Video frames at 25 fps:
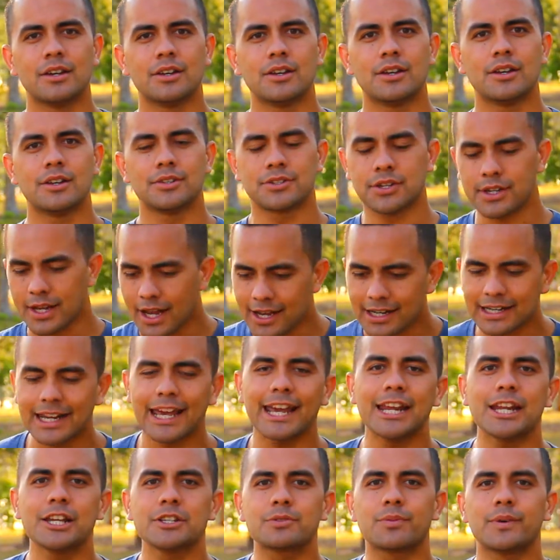So young
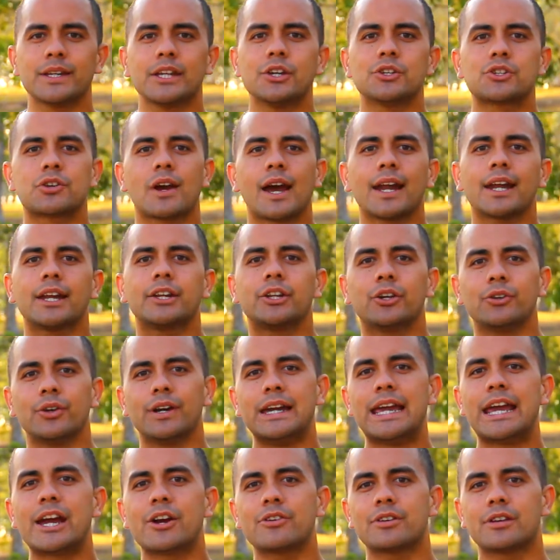ladies, when you're trying to do your
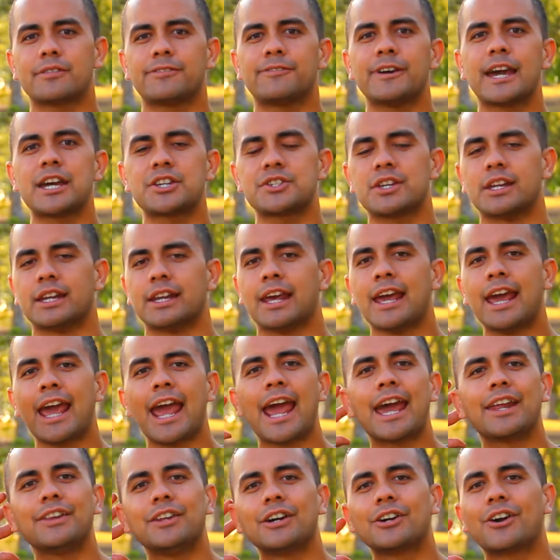hair in a fashion
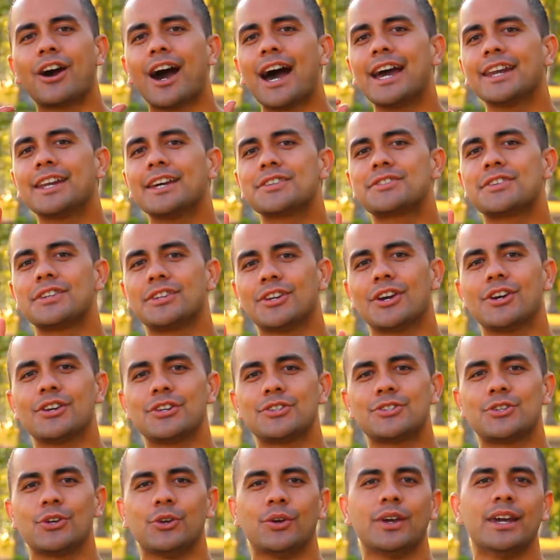and the guy doesn't
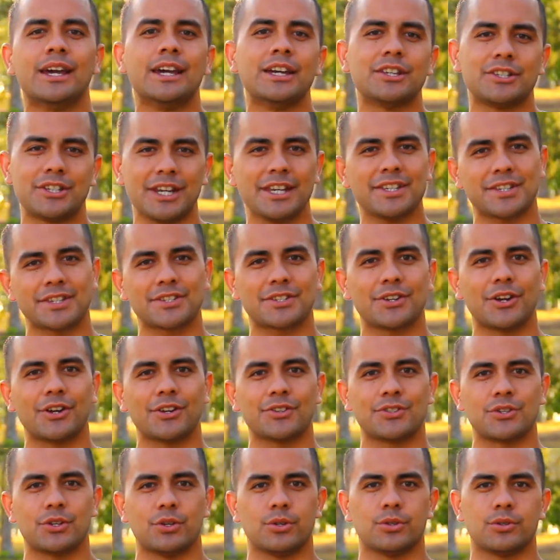notice you, Jesus
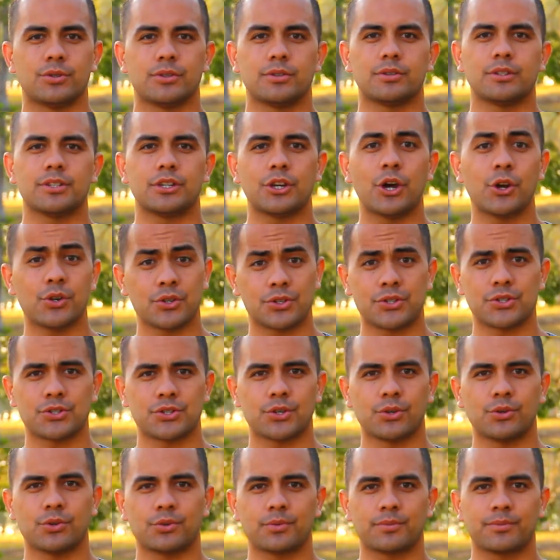notices
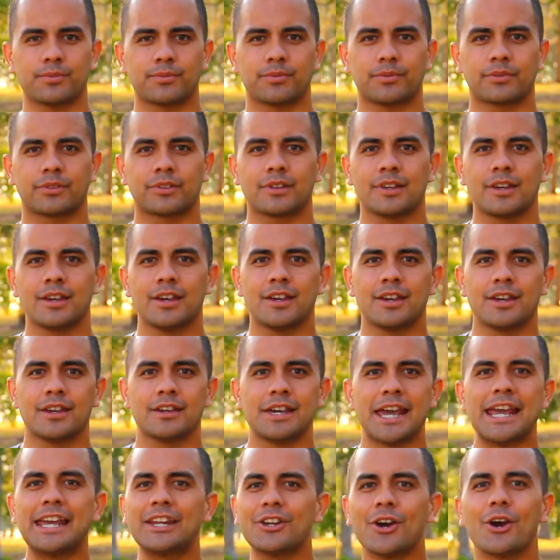you.
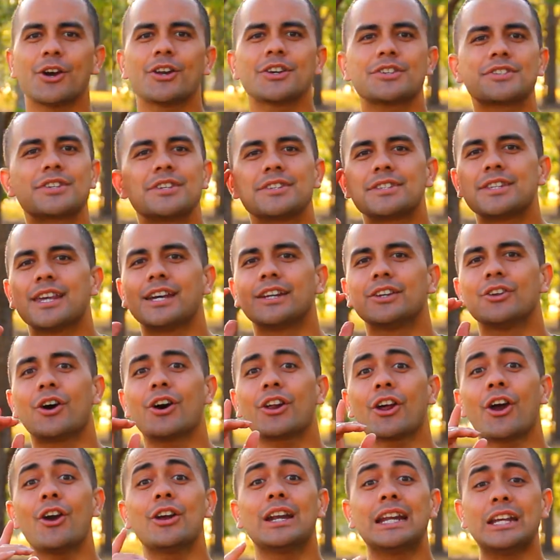He notices that
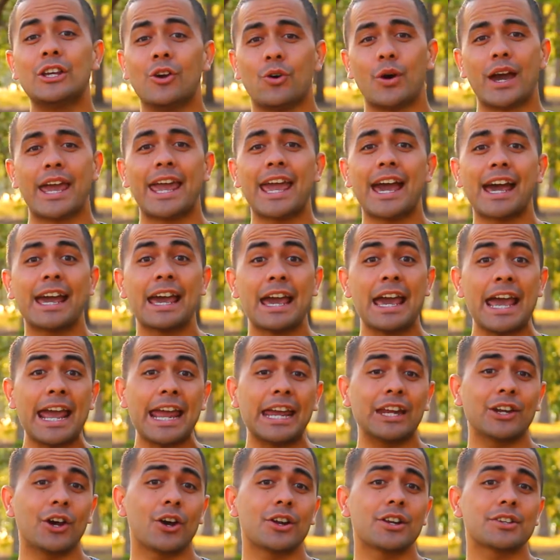not only your hair,
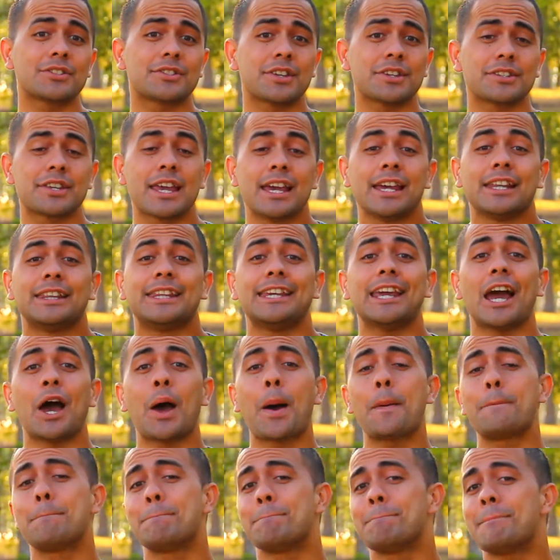he notices the
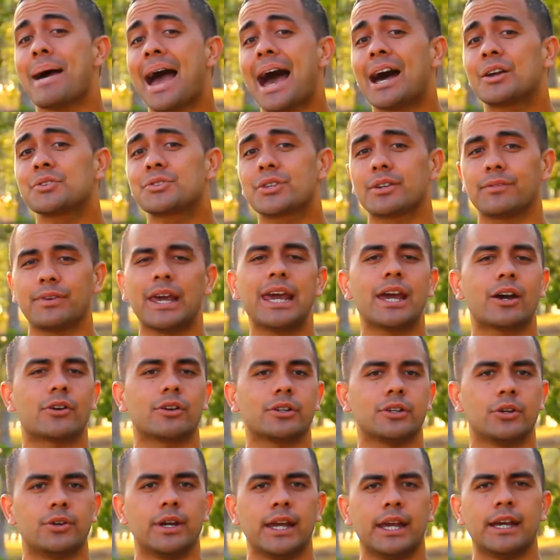amount of hair on
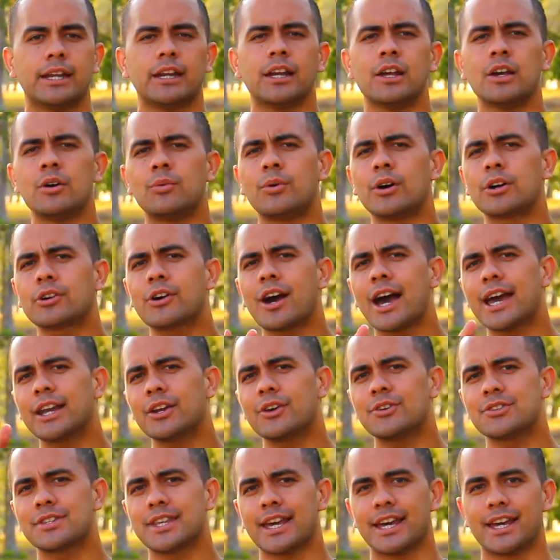your head. What guy
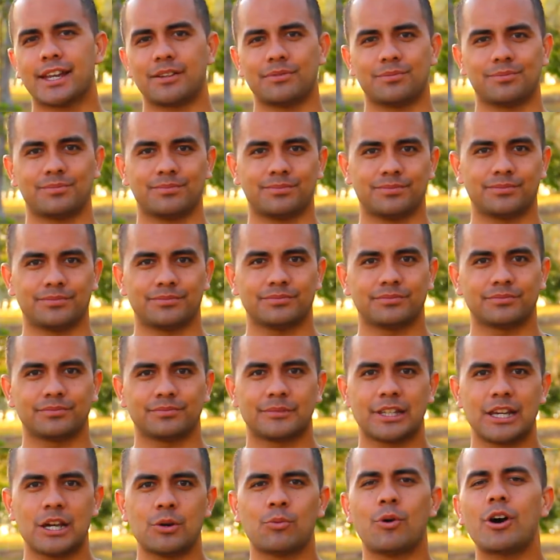knows that?
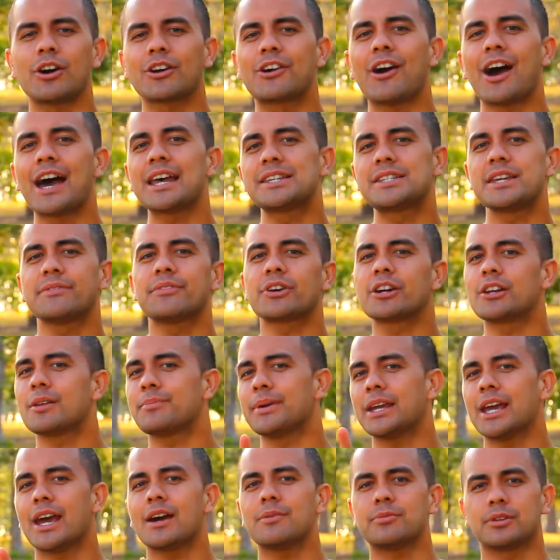What guy is ever going to
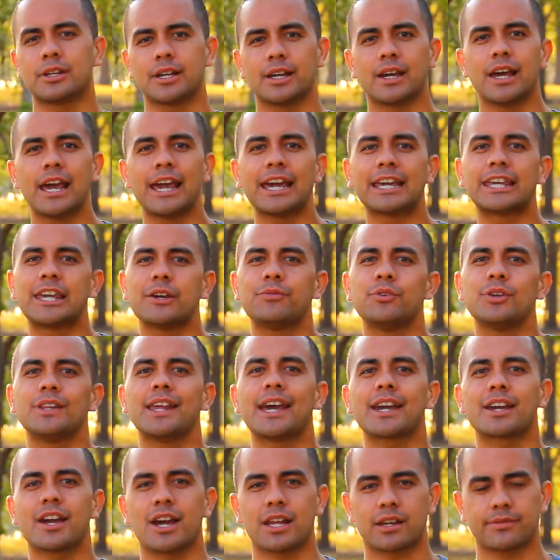be able to give you
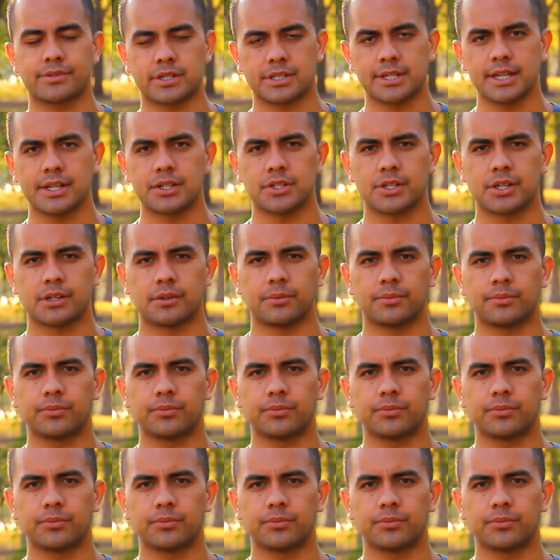that kind of attention?